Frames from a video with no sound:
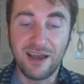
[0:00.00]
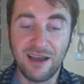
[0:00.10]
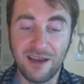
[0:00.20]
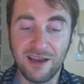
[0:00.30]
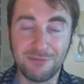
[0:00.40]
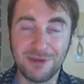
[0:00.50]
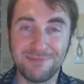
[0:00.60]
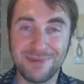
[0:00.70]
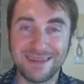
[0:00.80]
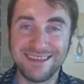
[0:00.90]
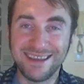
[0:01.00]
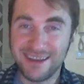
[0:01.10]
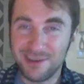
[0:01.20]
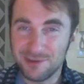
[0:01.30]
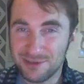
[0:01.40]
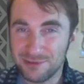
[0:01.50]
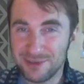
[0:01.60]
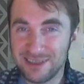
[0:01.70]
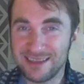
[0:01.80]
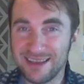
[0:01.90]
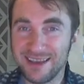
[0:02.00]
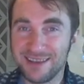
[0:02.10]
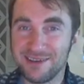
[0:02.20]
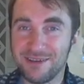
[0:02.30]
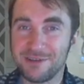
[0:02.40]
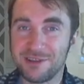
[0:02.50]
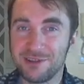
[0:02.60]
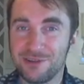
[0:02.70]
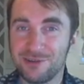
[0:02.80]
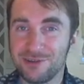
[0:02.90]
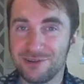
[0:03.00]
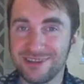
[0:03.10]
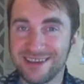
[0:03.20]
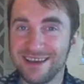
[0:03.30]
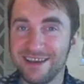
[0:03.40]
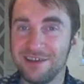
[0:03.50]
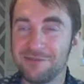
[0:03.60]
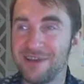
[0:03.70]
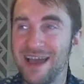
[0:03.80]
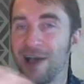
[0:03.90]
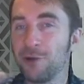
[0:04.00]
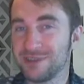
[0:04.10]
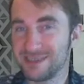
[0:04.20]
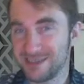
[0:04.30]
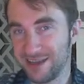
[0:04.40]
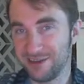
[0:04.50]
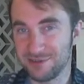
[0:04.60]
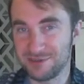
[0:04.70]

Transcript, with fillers: But then I also really like to have a third kind of outsider's